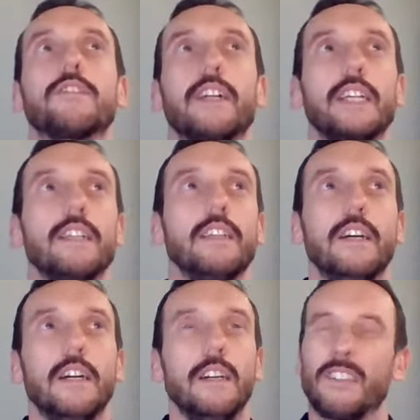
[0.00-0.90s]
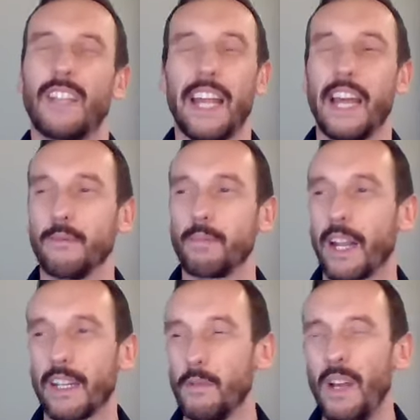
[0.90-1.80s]
thought of any. Just any Everton
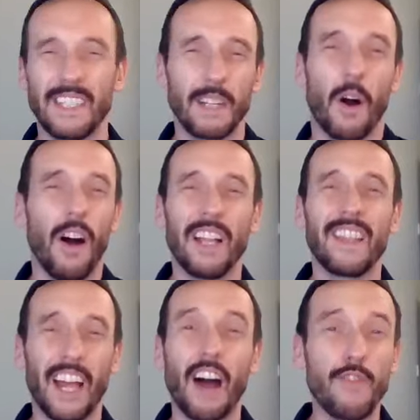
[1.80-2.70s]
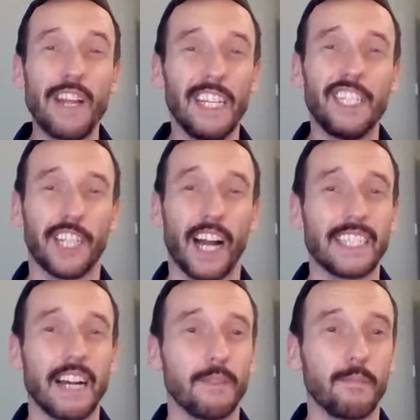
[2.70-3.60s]
player. I'll do. Tell you what, a really
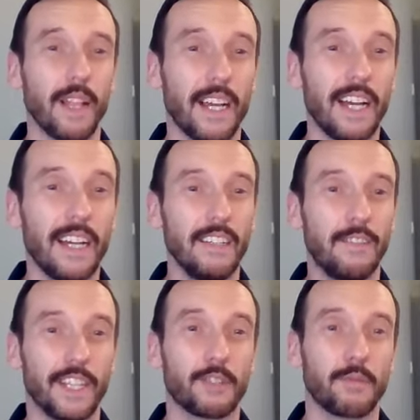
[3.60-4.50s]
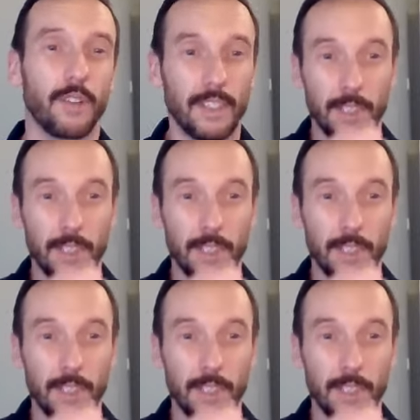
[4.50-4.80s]
shite Everton player for this one.